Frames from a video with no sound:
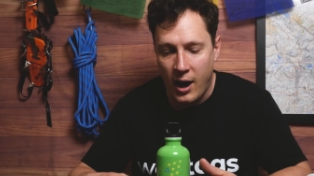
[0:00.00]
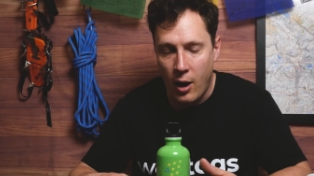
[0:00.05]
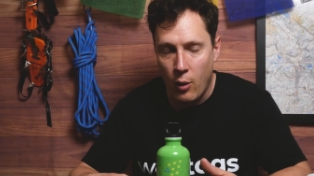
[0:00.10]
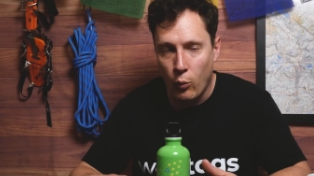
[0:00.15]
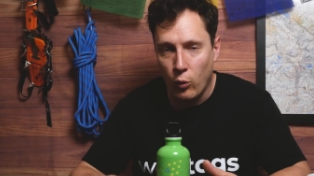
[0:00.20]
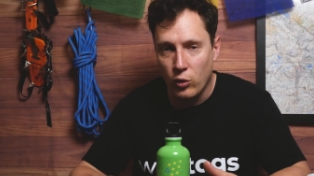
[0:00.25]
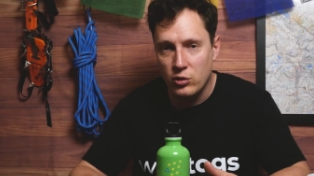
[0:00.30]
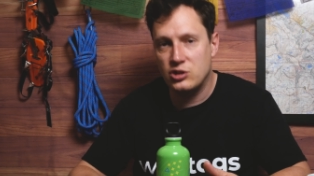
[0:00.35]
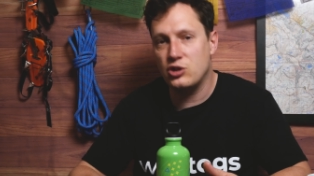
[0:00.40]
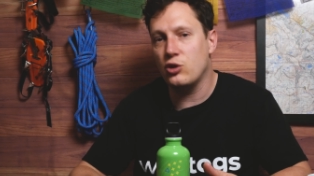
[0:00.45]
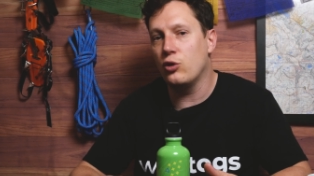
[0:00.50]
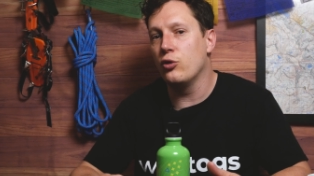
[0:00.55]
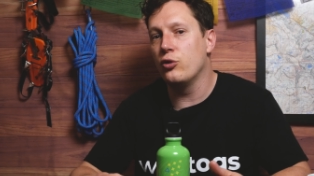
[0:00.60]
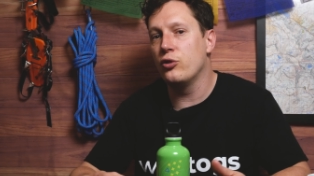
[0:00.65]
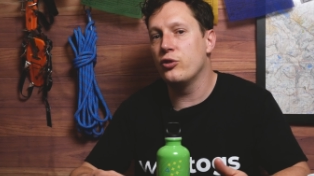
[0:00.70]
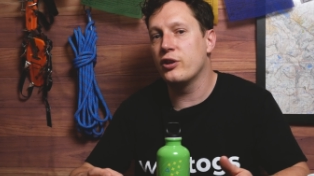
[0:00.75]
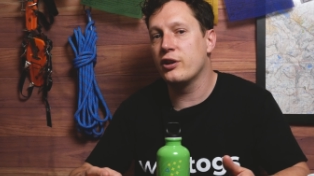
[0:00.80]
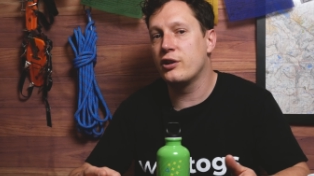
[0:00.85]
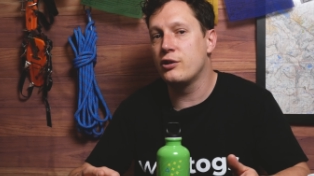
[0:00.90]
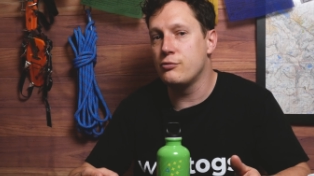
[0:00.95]
at what's
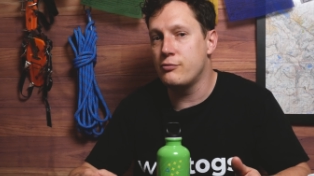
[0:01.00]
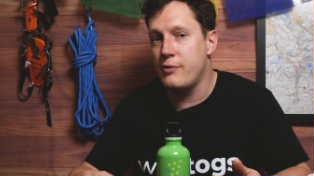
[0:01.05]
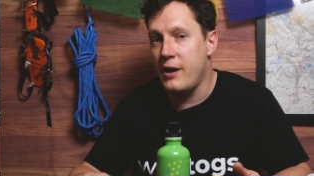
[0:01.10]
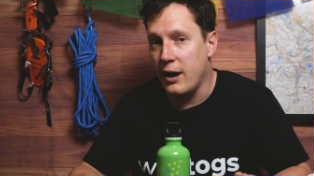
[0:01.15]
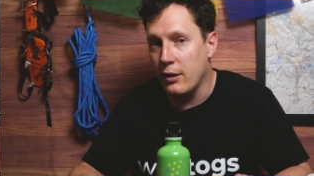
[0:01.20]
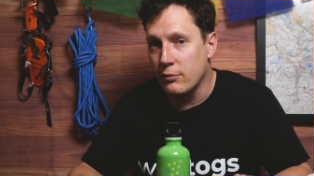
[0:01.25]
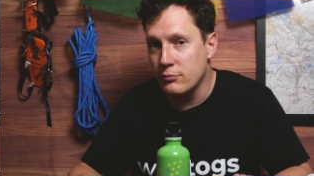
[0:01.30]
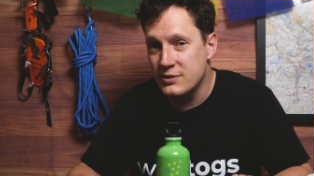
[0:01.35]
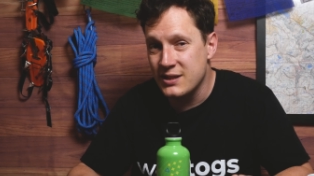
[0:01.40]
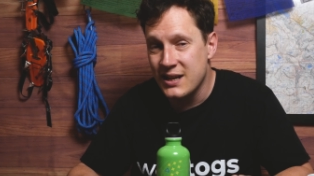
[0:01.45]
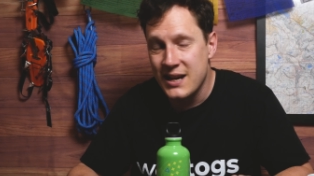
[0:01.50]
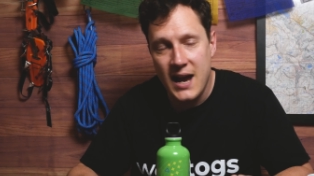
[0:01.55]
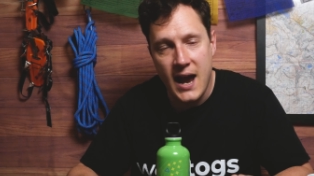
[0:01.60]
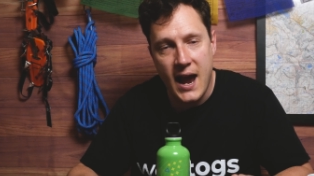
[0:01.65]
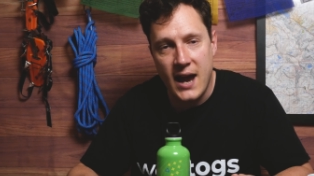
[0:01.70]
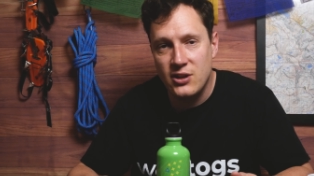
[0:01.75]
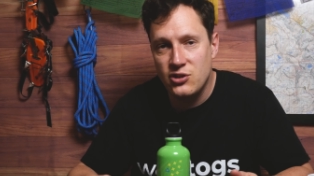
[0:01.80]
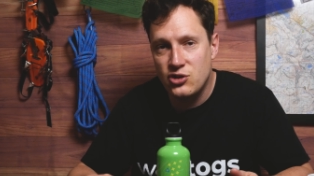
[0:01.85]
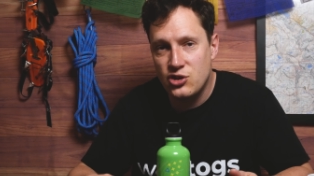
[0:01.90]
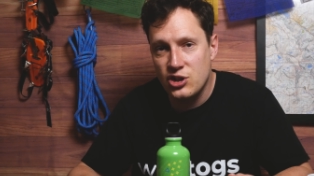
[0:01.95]
on the ground
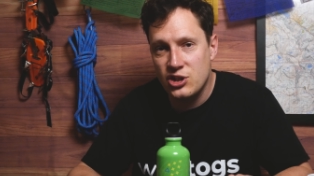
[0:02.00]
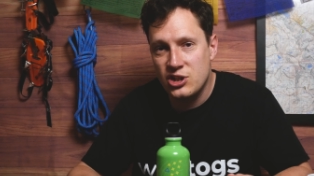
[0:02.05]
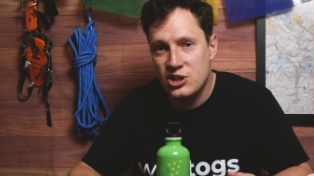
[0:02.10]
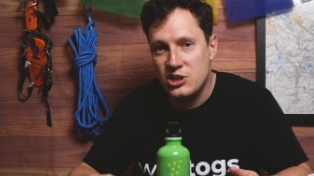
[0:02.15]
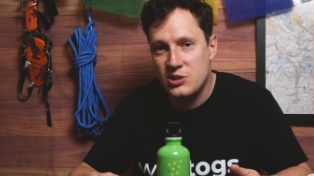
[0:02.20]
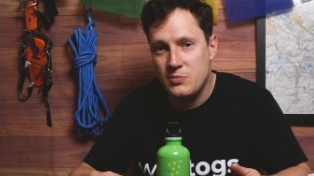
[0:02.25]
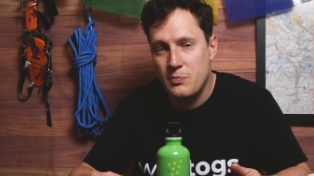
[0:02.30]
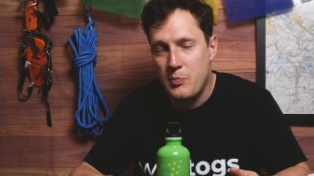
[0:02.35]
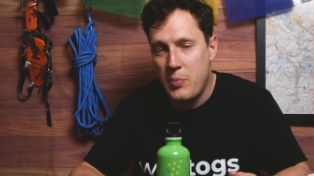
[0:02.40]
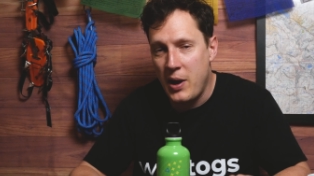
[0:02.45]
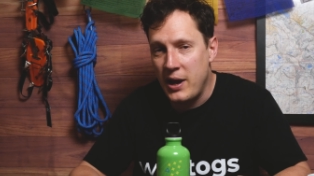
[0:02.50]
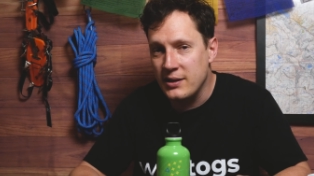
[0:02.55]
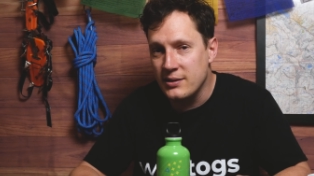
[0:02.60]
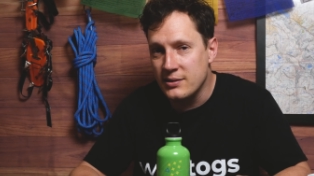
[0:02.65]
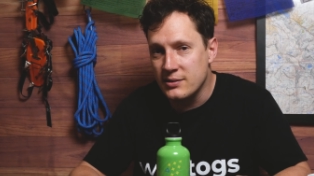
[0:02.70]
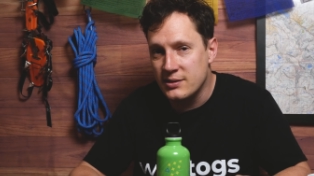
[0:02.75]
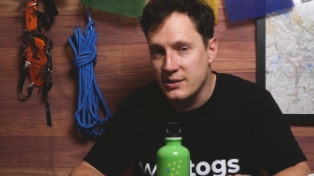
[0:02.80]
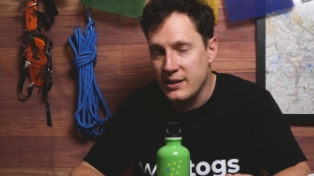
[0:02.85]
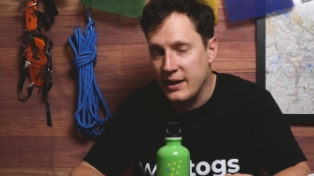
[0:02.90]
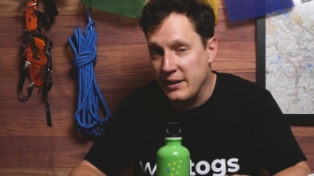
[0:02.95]
and just
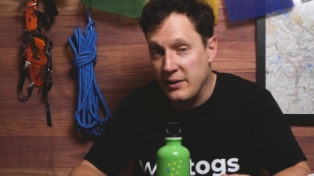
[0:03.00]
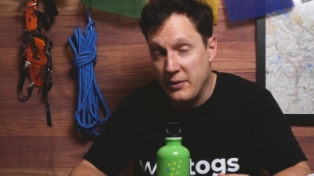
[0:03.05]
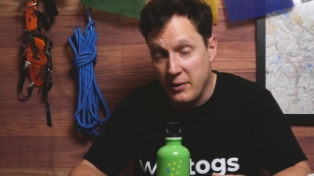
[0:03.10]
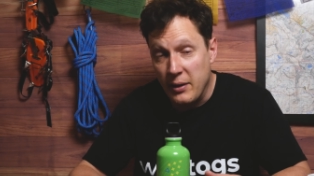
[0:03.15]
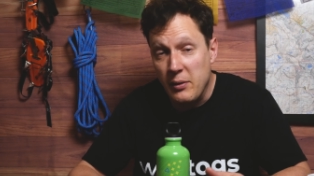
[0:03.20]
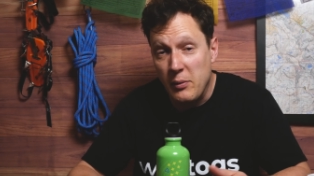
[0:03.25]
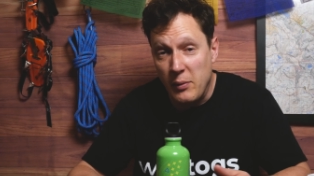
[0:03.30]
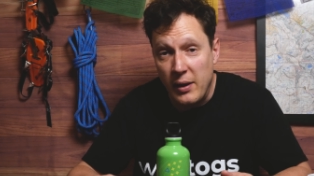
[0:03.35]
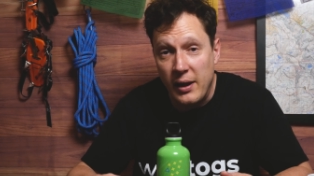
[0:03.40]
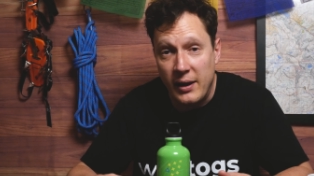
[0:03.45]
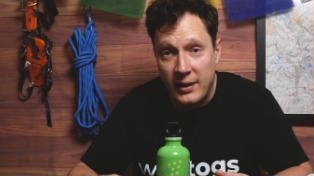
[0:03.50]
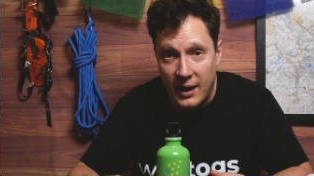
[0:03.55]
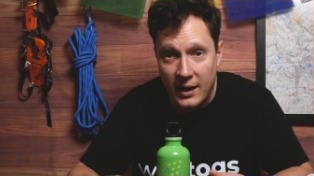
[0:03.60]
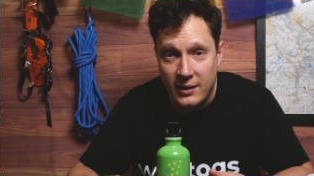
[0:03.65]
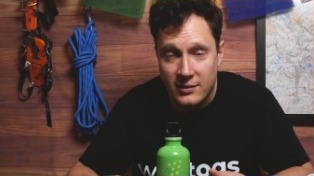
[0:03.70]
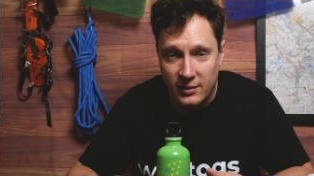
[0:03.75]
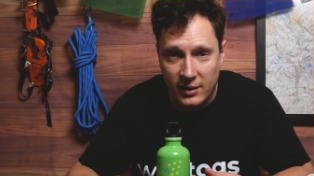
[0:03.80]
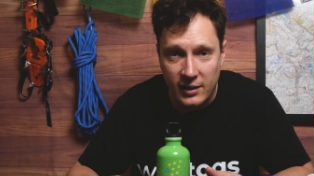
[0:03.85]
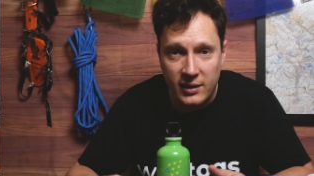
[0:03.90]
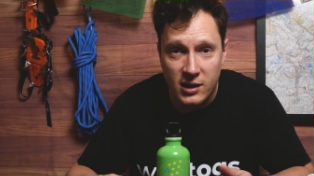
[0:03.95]
spend, and
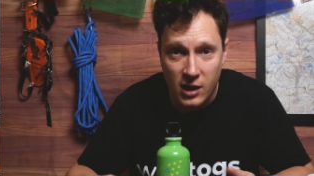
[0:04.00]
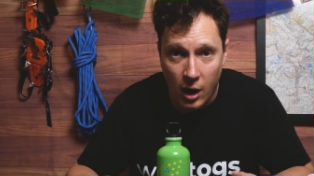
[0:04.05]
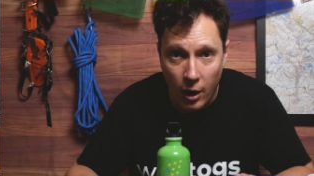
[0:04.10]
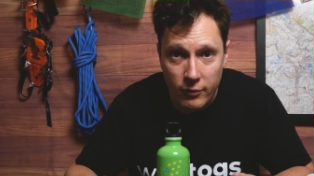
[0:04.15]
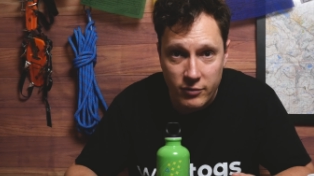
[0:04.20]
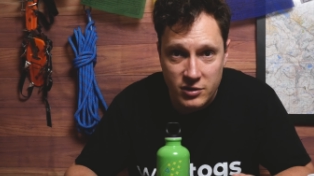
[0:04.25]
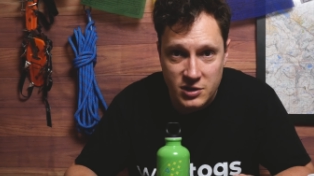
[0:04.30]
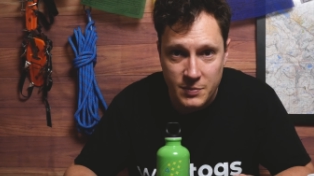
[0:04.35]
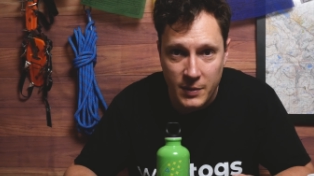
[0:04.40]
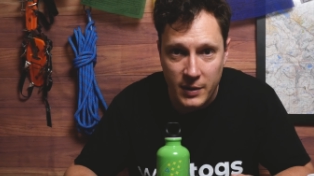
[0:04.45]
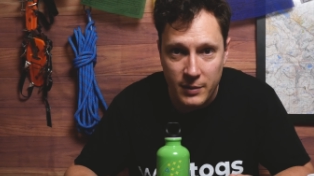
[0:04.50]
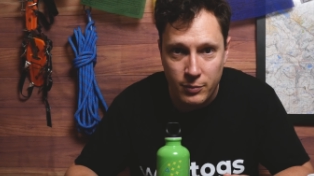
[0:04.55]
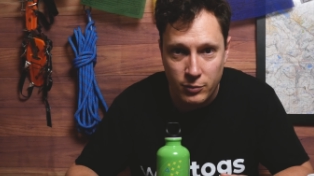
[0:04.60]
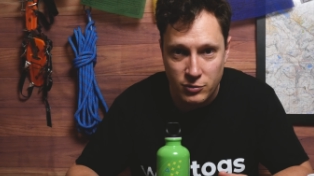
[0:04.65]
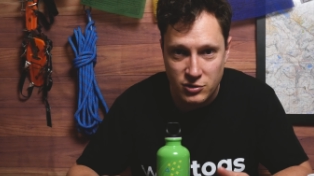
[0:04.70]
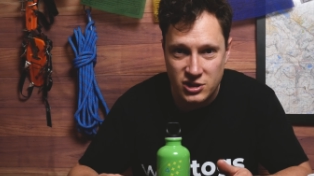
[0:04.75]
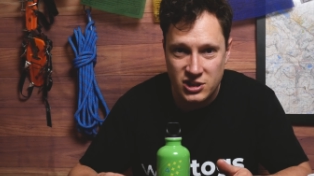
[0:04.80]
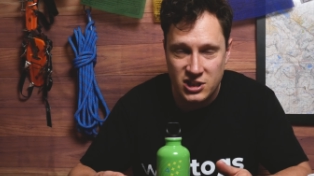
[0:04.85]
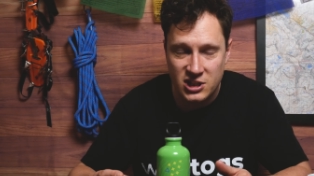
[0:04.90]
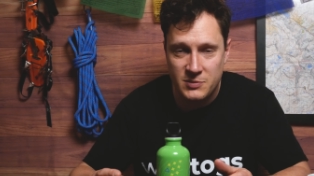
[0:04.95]
again, encourage people
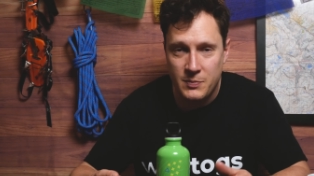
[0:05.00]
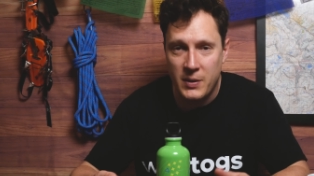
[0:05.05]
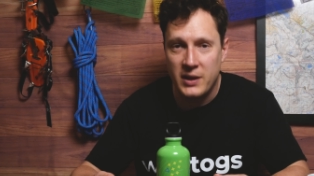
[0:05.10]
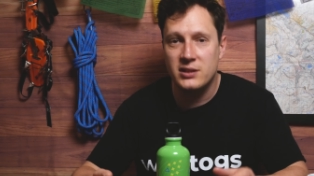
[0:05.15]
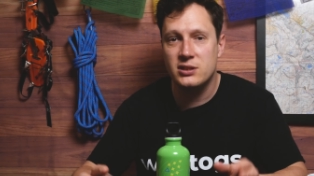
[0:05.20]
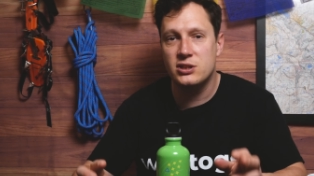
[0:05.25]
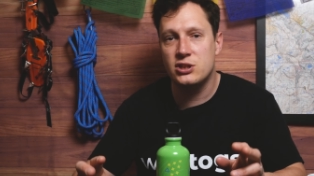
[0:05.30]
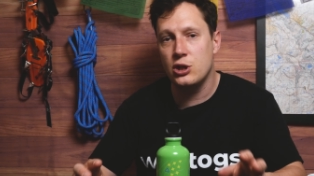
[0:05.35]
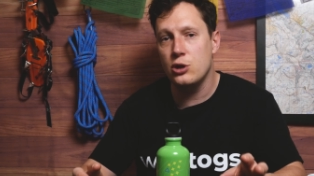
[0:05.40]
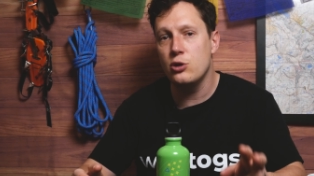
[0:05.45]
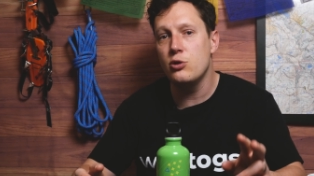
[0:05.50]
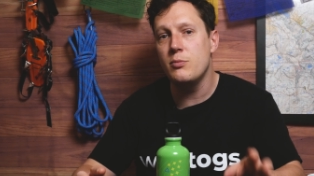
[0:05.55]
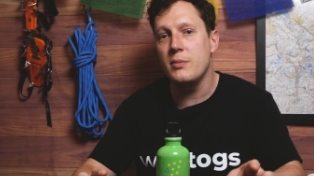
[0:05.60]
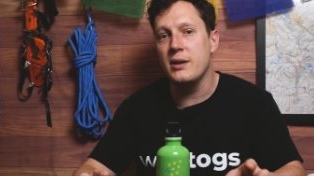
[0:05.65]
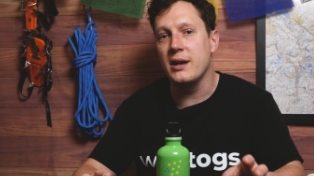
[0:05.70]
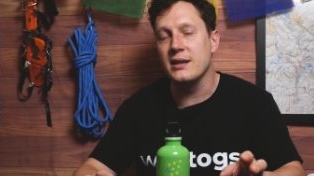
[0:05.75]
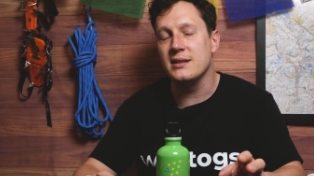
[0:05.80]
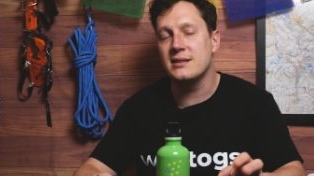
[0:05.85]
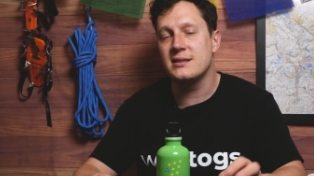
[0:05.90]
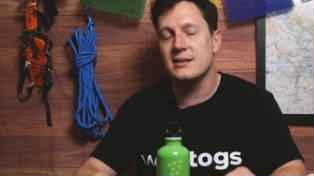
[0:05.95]
just to spend two
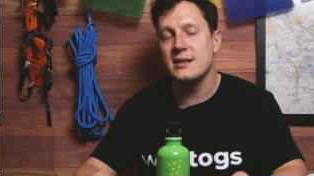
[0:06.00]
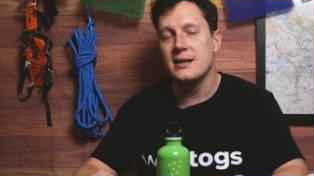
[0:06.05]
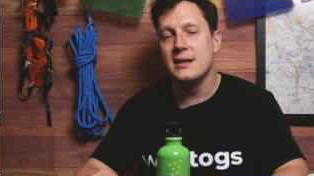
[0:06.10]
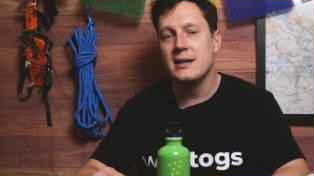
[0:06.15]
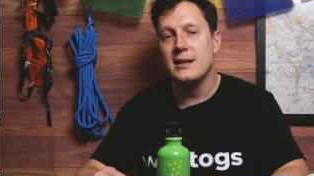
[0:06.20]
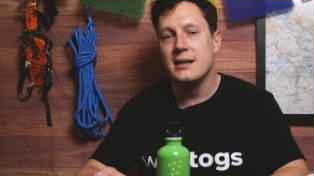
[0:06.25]
minutes